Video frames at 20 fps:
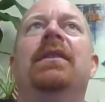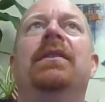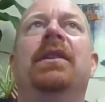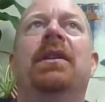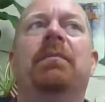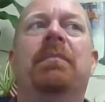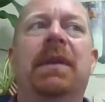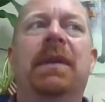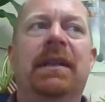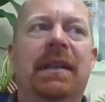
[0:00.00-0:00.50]

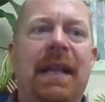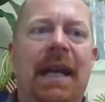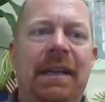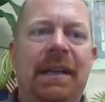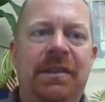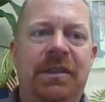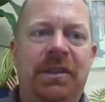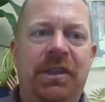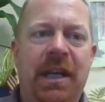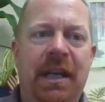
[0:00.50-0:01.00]
there'd be
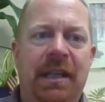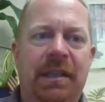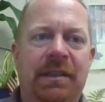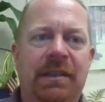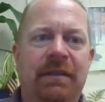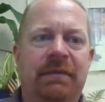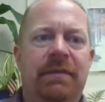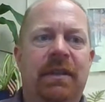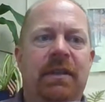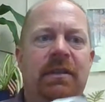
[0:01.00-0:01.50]
less
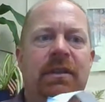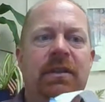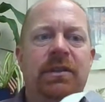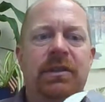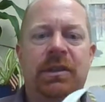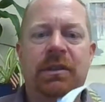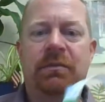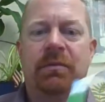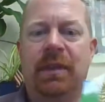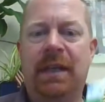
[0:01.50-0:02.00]
chance of
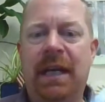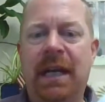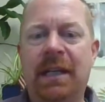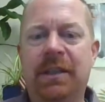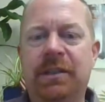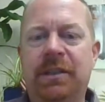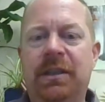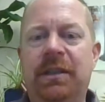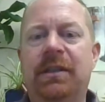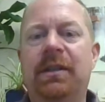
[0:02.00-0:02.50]
allergic
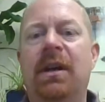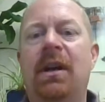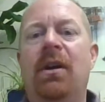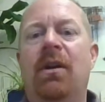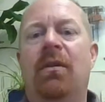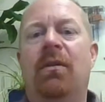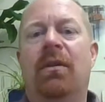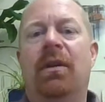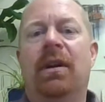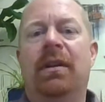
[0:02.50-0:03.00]
reaction
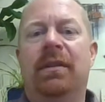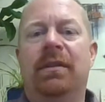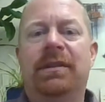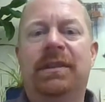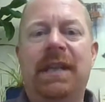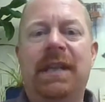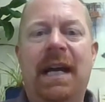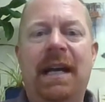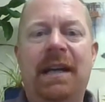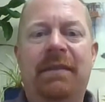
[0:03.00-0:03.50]
or other
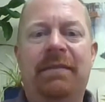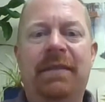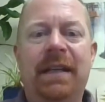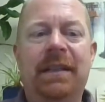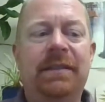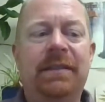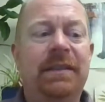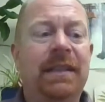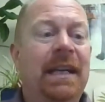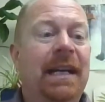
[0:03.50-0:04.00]
side
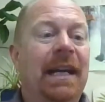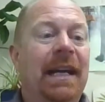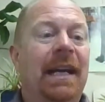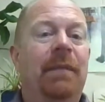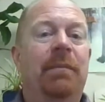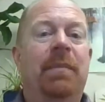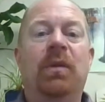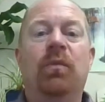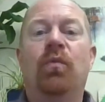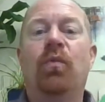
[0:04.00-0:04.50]
effects.
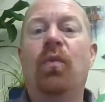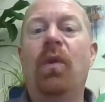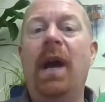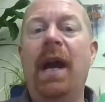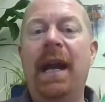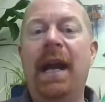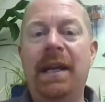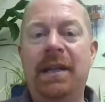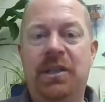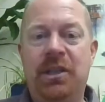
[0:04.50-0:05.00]
It'd be
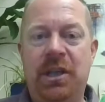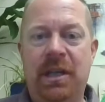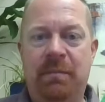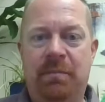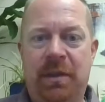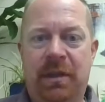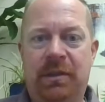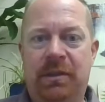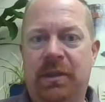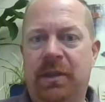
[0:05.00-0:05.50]
way
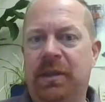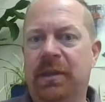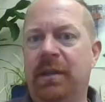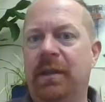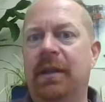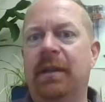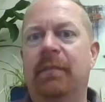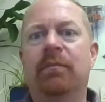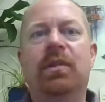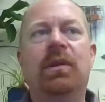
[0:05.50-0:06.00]
cheaper to
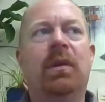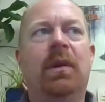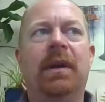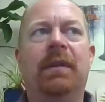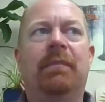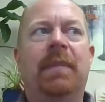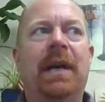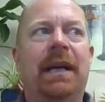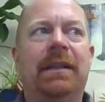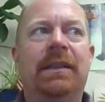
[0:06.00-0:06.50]
employ
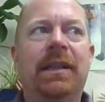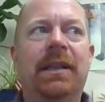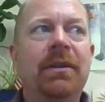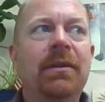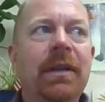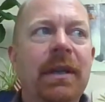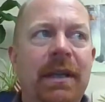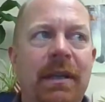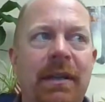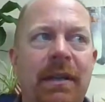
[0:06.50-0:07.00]

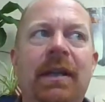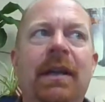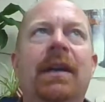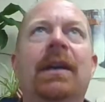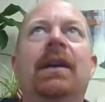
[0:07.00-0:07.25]
bacteria